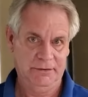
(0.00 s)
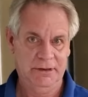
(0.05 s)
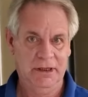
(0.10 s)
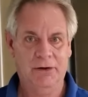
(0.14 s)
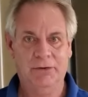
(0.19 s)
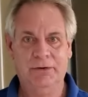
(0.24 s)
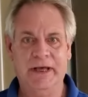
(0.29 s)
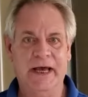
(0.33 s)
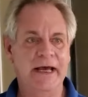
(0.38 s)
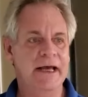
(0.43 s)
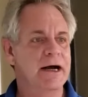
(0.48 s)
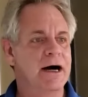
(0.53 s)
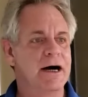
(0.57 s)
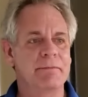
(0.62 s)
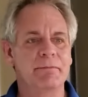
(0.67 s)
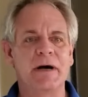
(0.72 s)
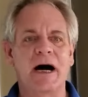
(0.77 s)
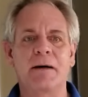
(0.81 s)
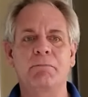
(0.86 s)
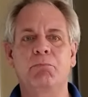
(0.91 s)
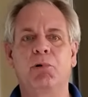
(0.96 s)
Okay,
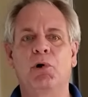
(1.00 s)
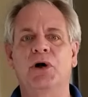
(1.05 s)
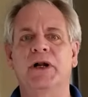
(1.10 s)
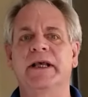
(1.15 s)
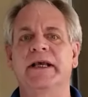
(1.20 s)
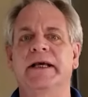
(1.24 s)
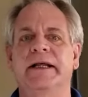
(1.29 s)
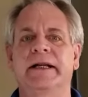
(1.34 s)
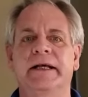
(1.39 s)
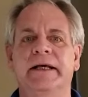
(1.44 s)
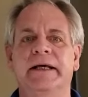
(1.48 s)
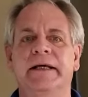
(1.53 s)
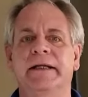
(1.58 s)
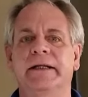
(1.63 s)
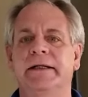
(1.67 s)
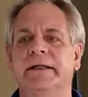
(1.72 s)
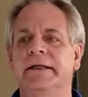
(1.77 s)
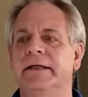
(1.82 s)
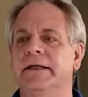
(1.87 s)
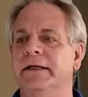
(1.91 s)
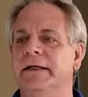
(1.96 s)
I'm not putting it
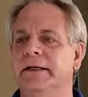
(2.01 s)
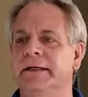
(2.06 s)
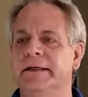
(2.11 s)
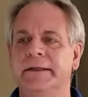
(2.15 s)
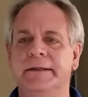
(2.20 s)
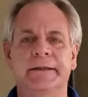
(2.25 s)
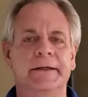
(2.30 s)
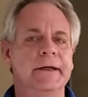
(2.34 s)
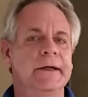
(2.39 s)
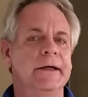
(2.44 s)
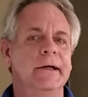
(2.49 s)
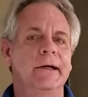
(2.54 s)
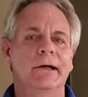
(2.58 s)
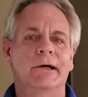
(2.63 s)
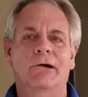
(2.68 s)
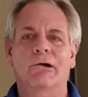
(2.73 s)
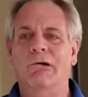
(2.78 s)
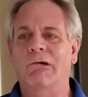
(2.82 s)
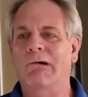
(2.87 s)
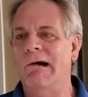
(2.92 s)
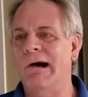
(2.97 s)
in a
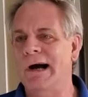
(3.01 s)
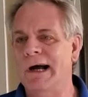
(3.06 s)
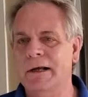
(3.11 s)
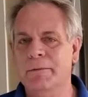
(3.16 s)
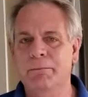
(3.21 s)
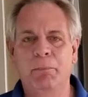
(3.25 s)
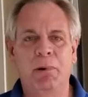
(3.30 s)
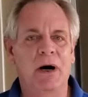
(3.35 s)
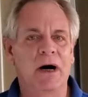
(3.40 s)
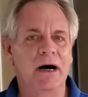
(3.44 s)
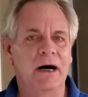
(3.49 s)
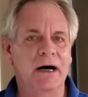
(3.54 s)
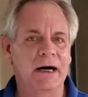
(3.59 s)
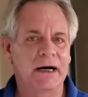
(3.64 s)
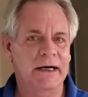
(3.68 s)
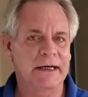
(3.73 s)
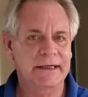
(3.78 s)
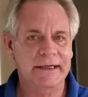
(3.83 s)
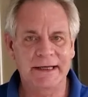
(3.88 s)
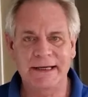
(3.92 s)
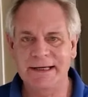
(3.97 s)
crock
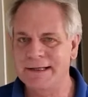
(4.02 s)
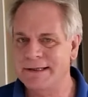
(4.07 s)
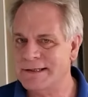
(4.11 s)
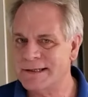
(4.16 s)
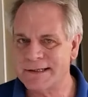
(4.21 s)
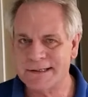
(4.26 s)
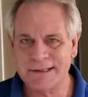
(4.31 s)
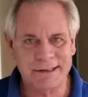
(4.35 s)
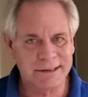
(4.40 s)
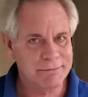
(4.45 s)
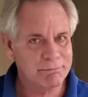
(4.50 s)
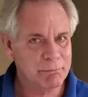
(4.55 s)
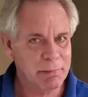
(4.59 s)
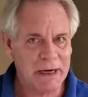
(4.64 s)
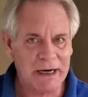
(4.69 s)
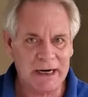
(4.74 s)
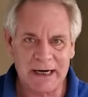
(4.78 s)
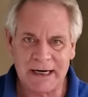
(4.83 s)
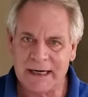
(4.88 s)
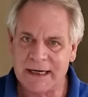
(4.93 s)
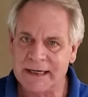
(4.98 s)
pot, instant
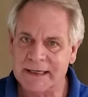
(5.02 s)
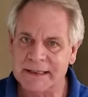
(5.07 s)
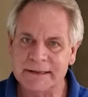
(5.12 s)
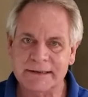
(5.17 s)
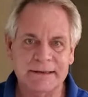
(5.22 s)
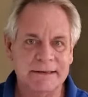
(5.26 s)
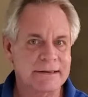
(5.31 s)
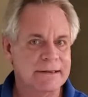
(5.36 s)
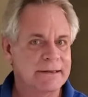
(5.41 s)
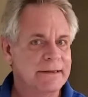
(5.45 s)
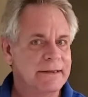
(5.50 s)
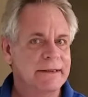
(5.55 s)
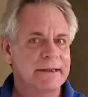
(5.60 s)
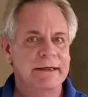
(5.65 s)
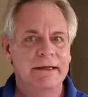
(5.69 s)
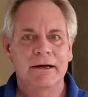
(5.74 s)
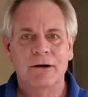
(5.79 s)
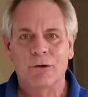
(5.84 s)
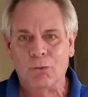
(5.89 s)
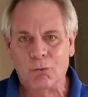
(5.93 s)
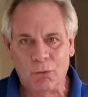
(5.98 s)
pot,
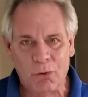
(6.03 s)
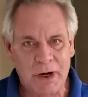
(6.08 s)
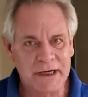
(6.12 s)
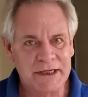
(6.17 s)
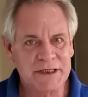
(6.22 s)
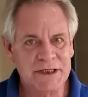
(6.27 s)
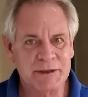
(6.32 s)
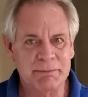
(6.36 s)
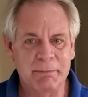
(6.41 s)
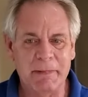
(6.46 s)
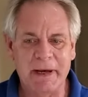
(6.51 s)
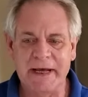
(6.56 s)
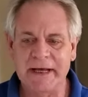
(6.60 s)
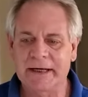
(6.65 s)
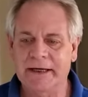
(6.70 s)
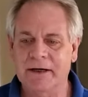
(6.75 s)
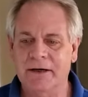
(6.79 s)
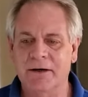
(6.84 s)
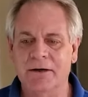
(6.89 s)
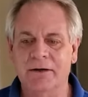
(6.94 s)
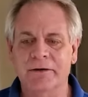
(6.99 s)
rice
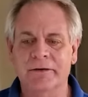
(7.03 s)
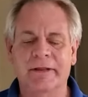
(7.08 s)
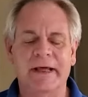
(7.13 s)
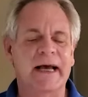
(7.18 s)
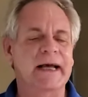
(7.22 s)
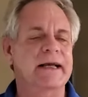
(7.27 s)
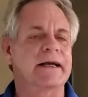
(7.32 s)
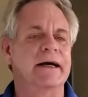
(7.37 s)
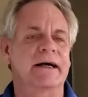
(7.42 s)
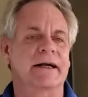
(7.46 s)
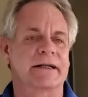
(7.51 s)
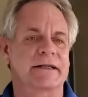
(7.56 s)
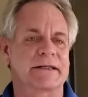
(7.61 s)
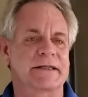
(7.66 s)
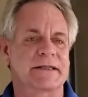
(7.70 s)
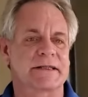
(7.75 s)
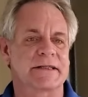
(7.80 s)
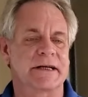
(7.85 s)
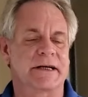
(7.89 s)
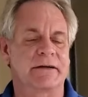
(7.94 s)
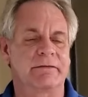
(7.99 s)
maker, that kind of
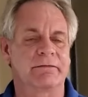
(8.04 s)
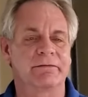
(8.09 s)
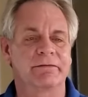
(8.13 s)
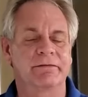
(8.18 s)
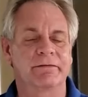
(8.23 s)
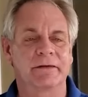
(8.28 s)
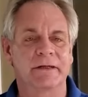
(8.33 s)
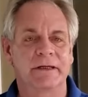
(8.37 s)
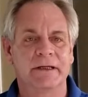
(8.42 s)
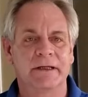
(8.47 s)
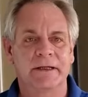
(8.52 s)
stuff.